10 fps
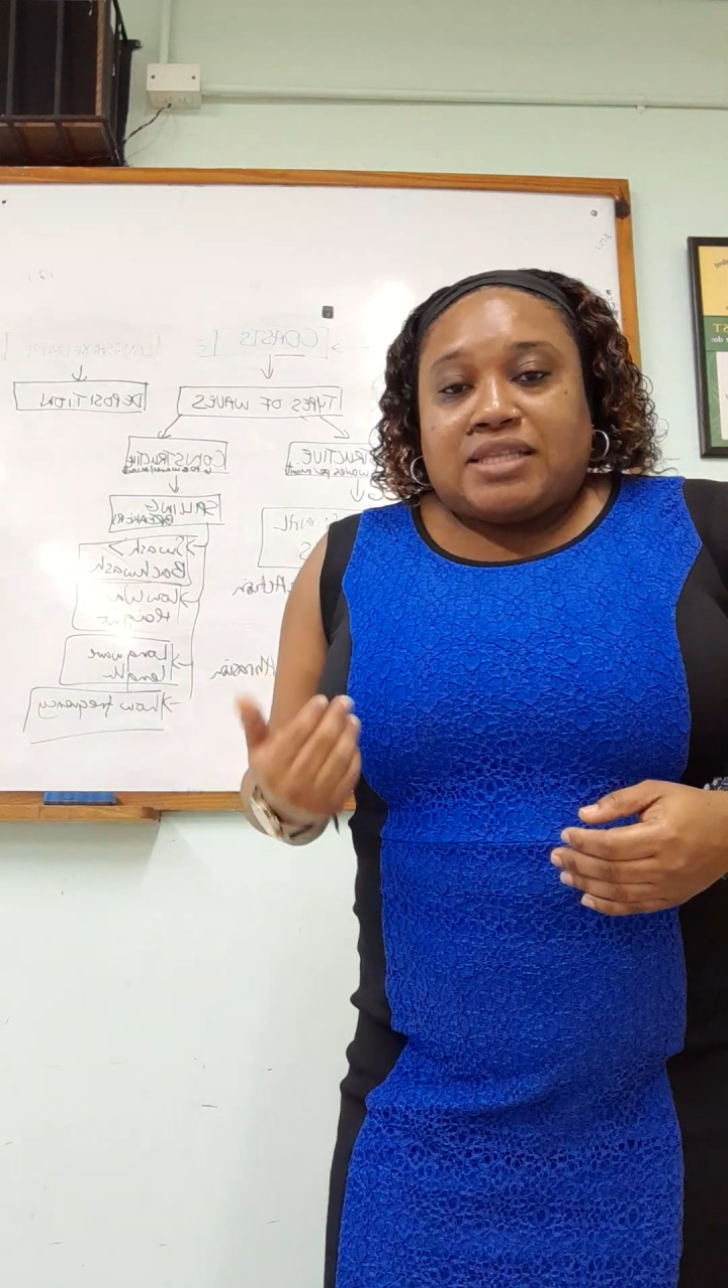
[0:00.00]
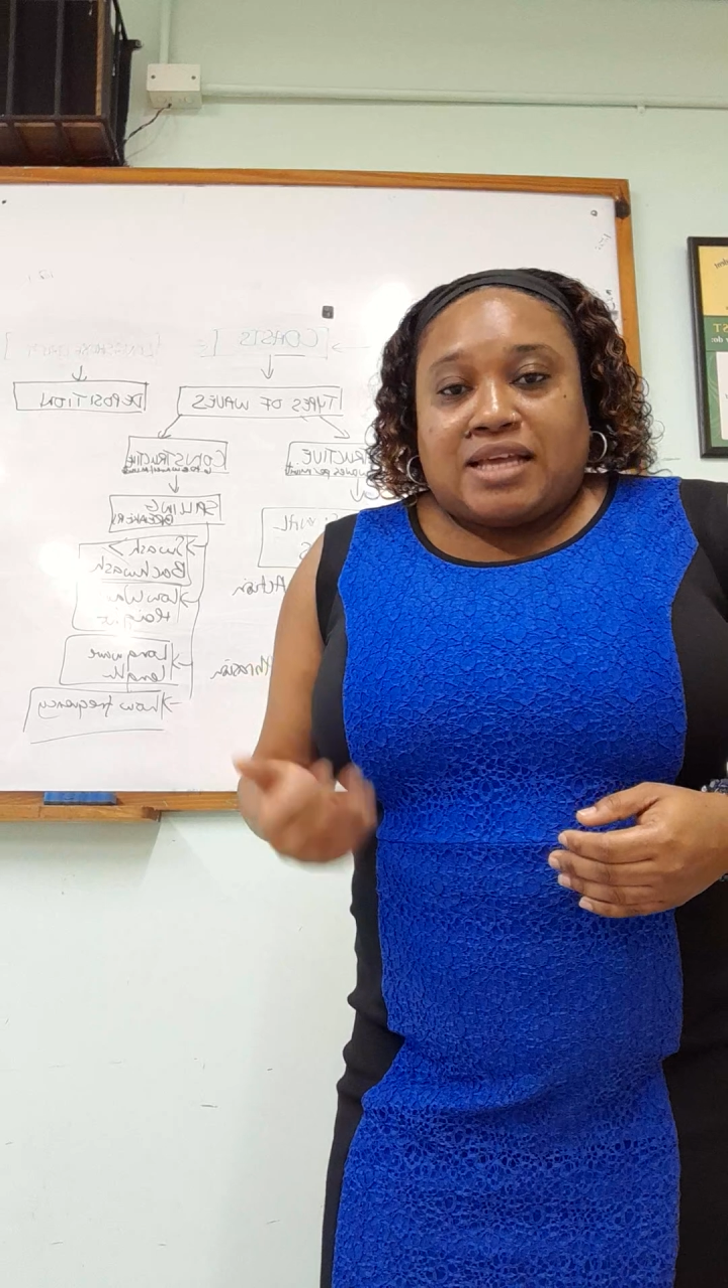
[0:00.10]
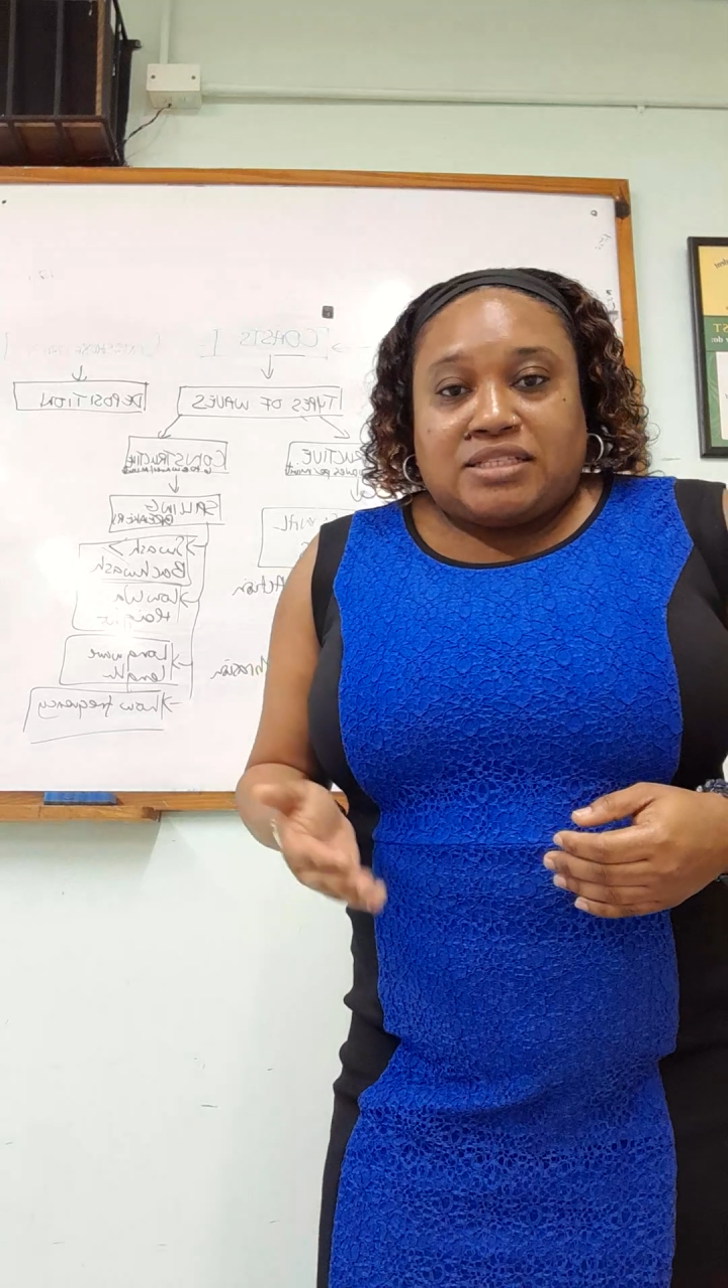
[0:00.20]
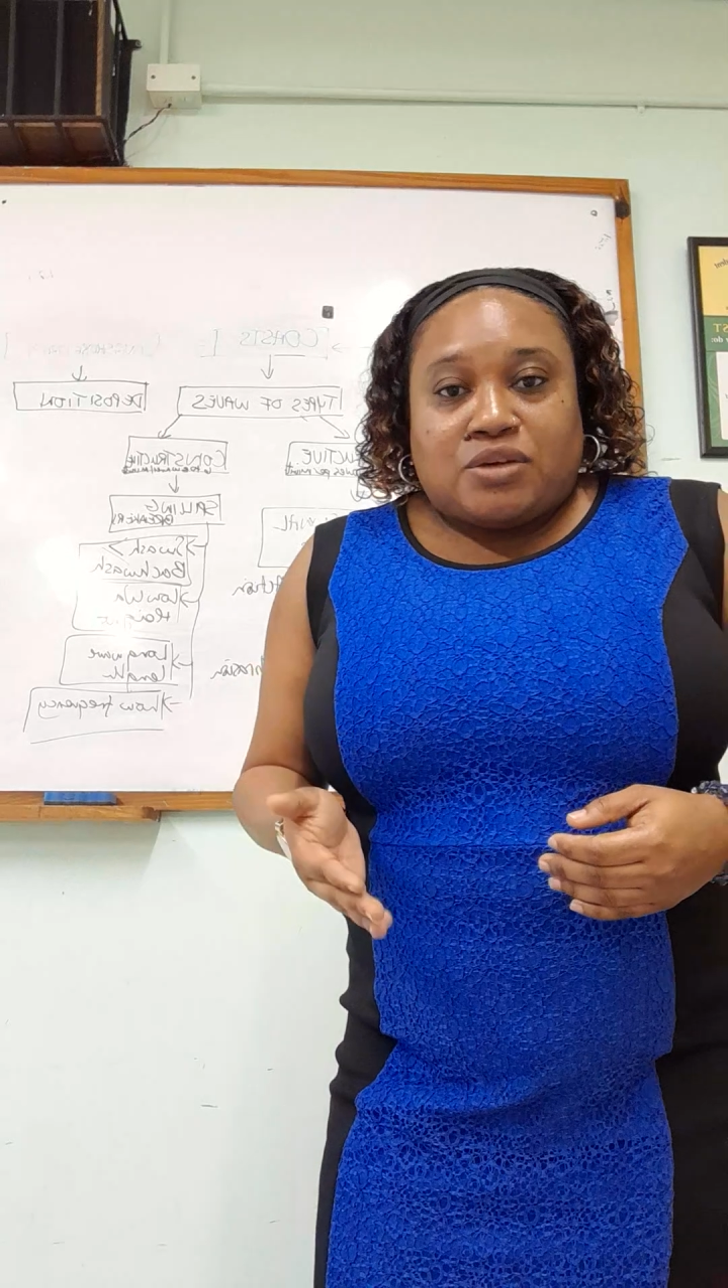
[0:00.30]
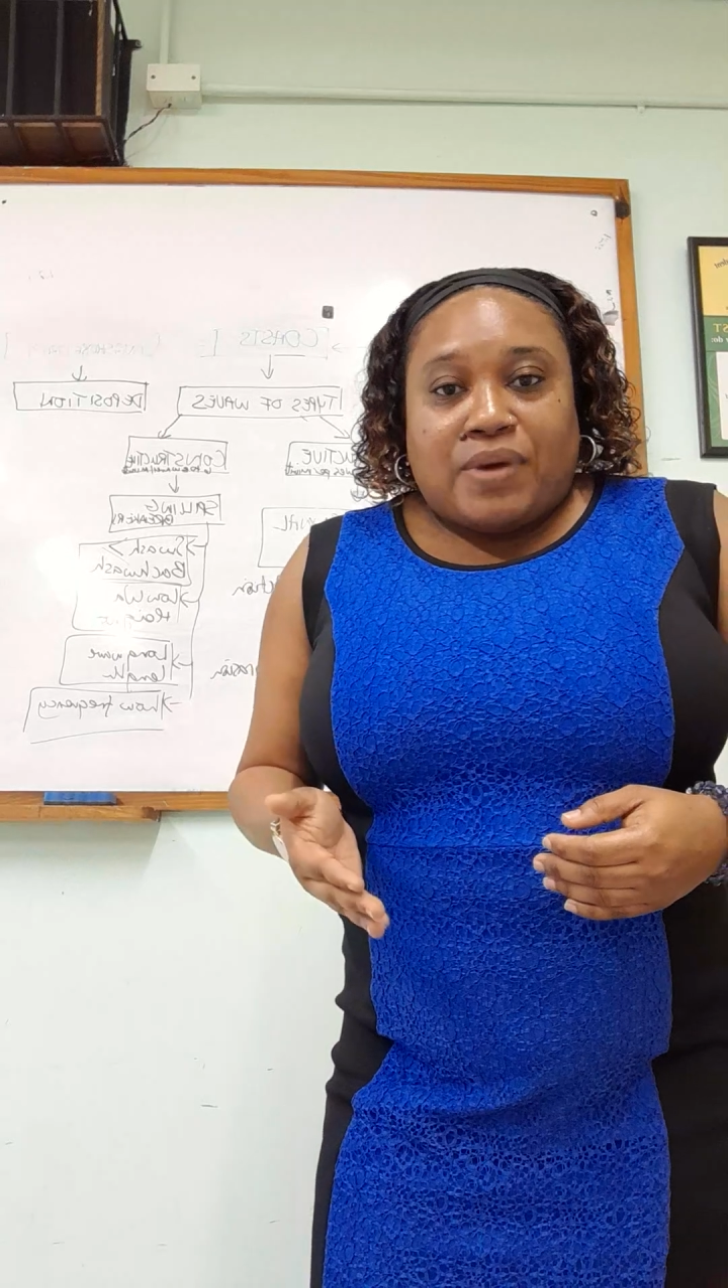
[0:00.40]

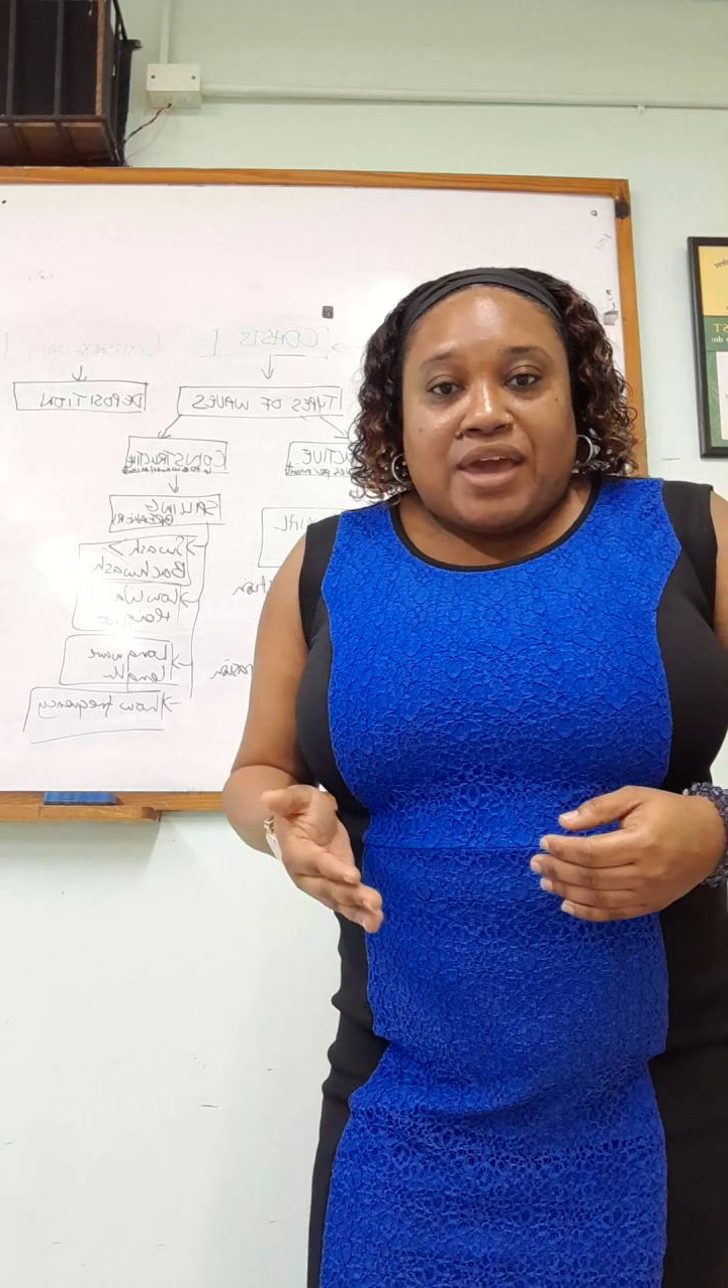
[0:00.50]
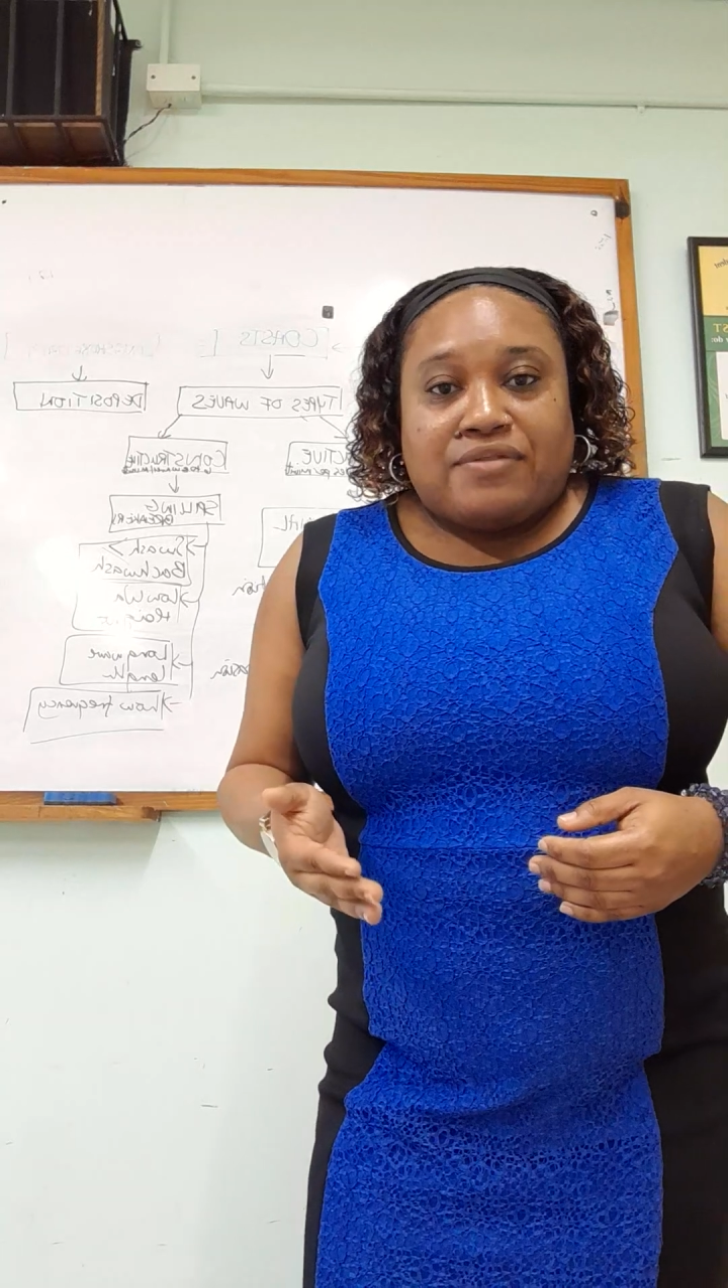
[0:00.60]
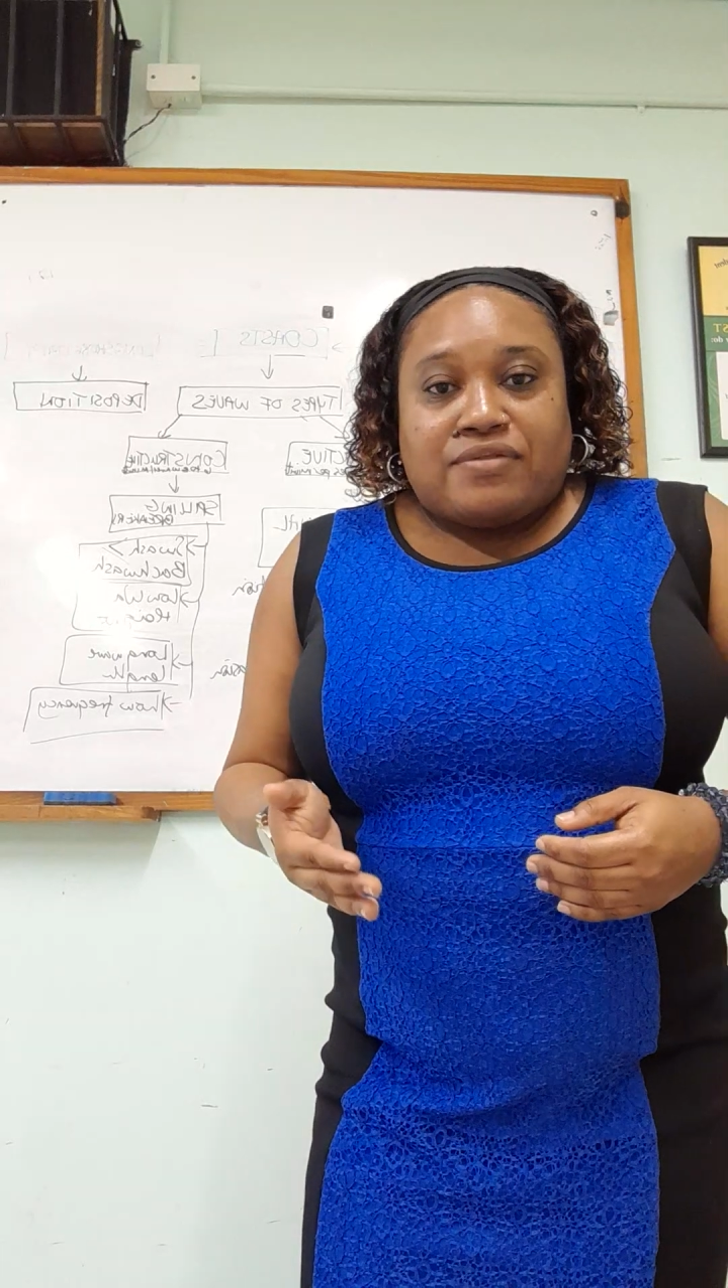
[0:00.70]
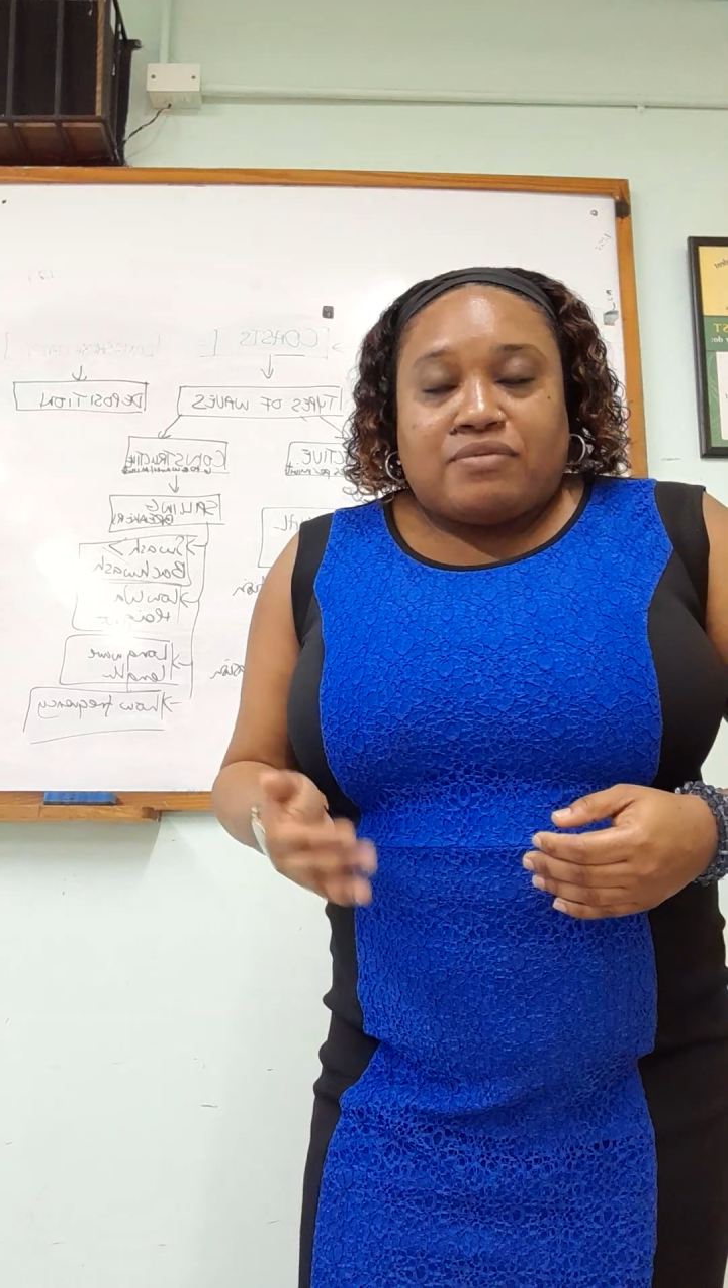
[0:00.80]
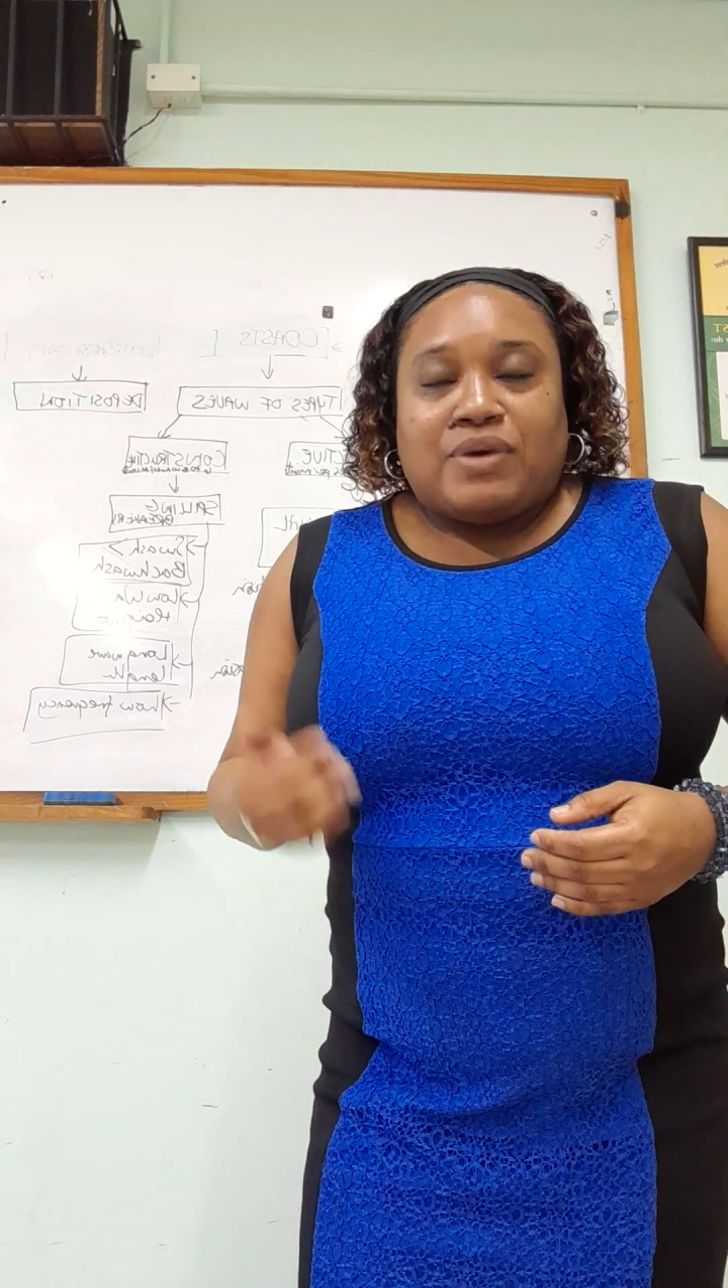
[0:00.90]
Las Cuevas,